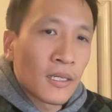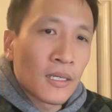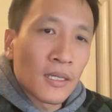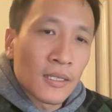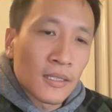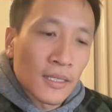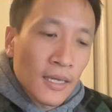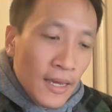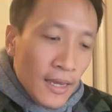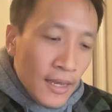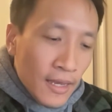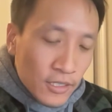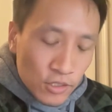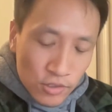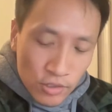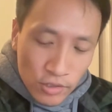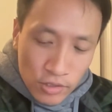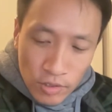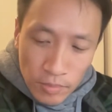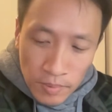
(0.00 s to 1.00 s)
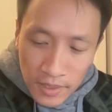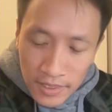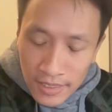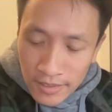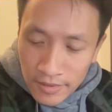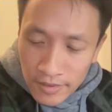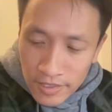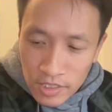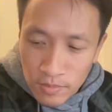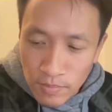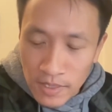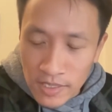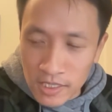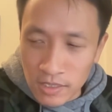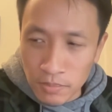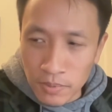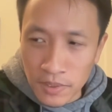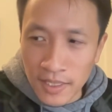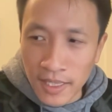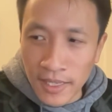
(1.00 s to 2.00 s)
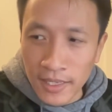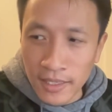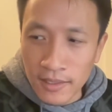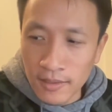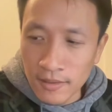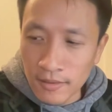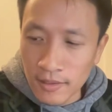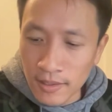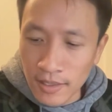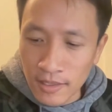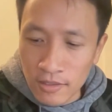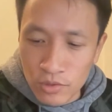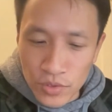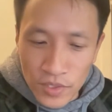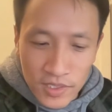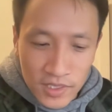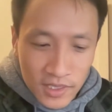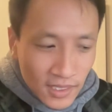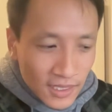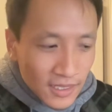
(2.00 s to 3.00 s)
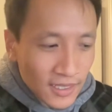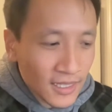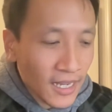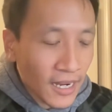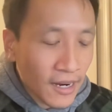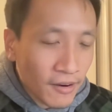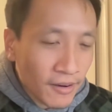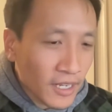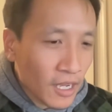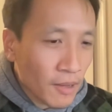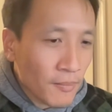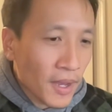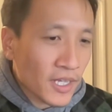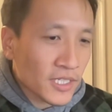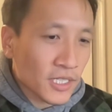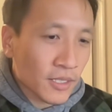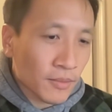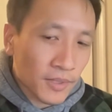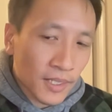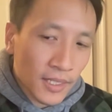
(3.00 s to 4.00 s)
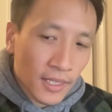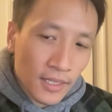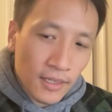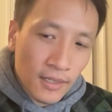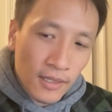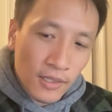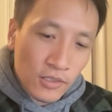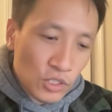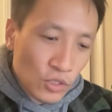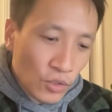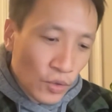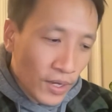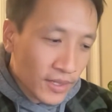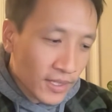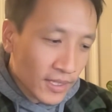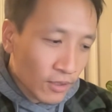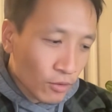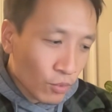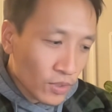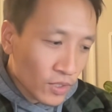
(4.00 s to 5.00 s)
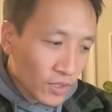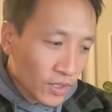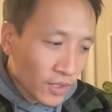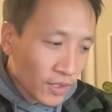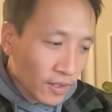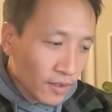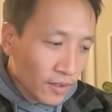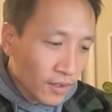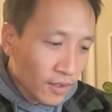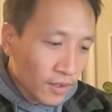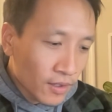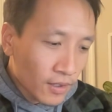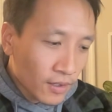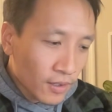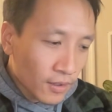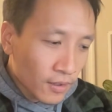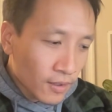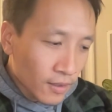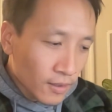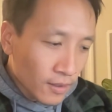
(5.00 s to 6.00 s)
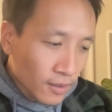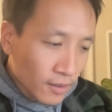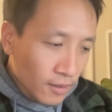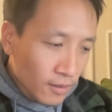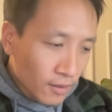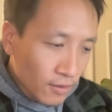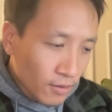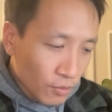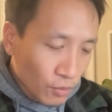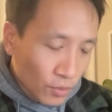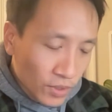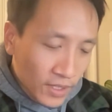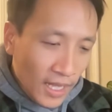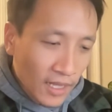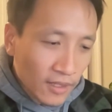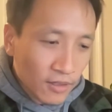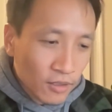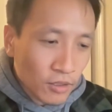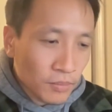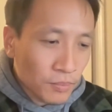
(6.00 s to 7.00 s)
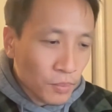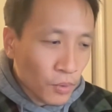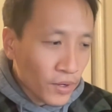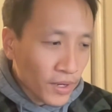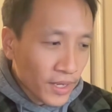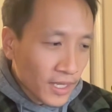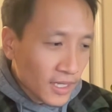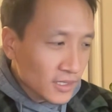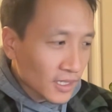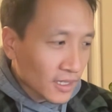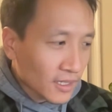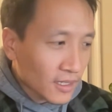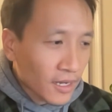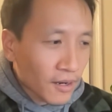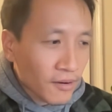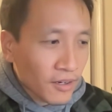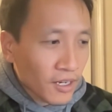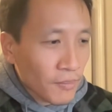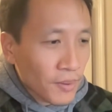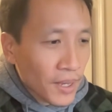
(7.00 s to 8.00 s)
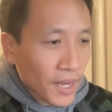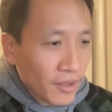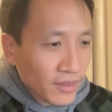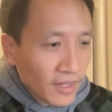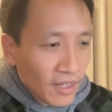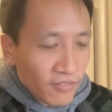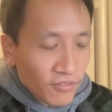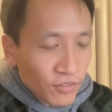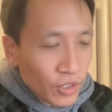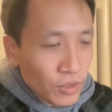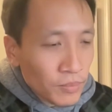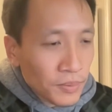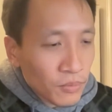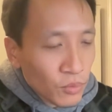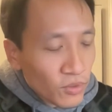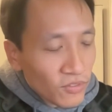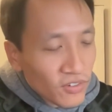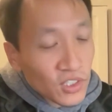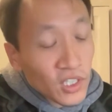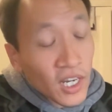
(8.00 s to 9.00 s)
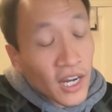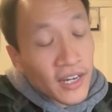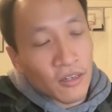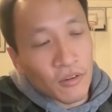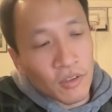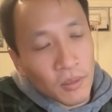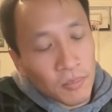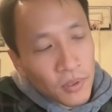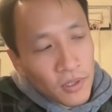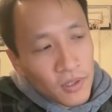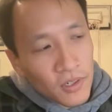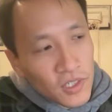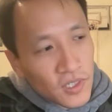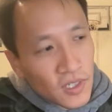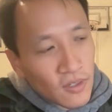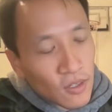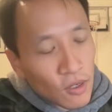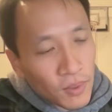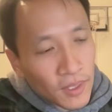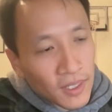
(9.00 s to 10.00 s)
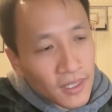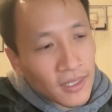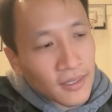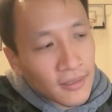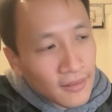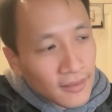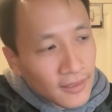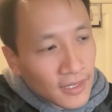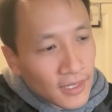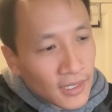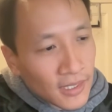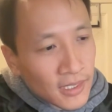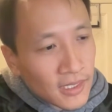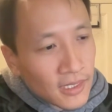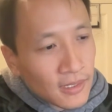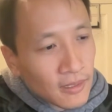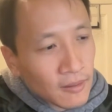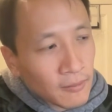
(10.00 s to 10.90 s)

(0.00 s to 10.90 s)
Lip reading: Yeah, so to be curious means to be like intrinsically caring about something. And so I think when you're with that little boy, he's like caring about that fruit. But when you're talking with a person, you're being curious,